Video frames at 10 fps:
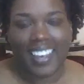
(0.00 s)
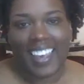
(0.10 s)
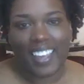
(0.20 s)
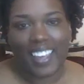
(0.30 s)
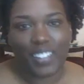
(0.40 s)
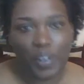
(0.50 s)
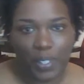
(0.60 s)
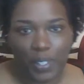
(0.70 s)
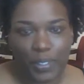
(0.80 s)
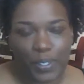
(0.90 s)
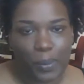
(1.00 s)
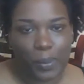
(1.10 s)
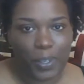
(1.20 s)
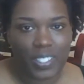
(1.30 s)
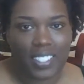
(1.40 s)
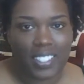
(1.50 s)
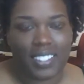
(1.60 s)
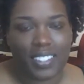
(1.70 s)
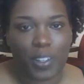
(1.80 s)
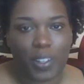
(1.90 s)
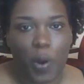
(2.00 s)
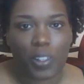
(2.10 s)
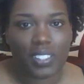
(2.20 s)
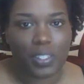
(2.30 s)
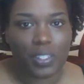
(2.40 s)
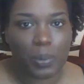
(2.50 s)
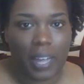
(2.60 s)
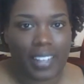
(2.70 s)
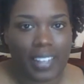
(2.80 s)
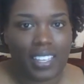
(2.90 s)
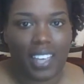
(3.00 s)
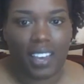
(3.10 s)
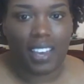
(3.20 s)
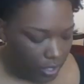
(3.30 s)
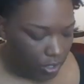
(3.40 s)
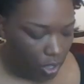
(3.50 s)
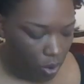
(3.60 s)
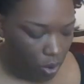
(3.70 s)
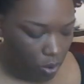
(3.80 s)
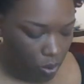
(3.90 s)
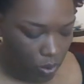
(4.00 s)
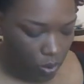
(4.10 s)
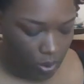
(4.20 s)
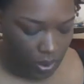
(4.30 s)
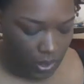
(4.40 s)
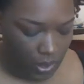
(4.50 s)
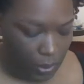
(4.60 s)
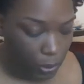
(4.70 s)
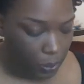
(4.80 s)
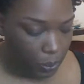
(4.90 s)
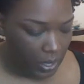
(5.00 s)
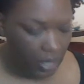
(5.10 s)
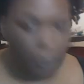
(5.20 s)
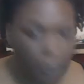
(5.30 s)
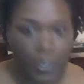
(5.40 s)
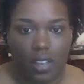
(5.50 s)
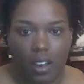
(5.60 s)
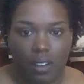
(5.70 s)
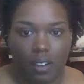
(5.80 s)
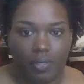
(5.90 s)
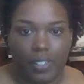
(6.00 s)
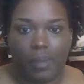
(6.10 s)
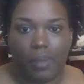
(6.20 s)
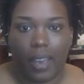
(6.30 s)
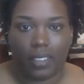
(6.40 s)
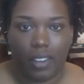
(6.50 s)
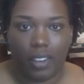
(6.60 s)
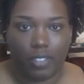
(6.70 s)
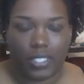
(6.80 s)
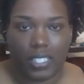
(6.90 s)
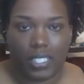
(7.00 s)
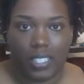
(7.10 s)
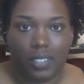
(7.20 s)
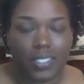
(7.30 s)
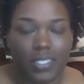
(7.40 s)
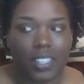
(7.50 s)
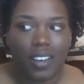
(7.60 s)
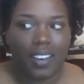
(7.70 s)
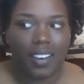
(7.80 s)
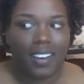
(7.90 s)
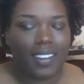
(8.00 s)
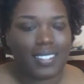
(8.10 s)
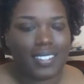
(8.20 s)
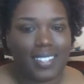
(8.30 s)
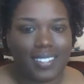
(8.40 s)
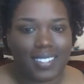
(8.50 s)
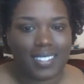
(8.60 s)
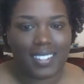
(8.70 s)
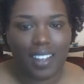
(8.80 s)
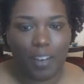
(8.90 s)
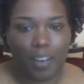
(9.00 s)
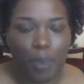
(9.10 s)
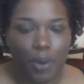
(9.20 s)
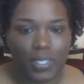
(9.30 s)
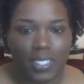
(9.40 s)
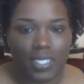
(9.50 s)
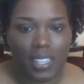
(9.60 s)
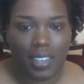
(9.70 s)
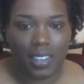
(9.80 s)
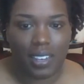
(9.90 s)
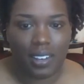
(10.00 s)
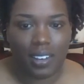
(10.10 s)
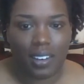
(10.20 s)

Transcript: Hello YouTubers, this is Nicole is the New Black again. So there's been a bit of feedback that I've received since posting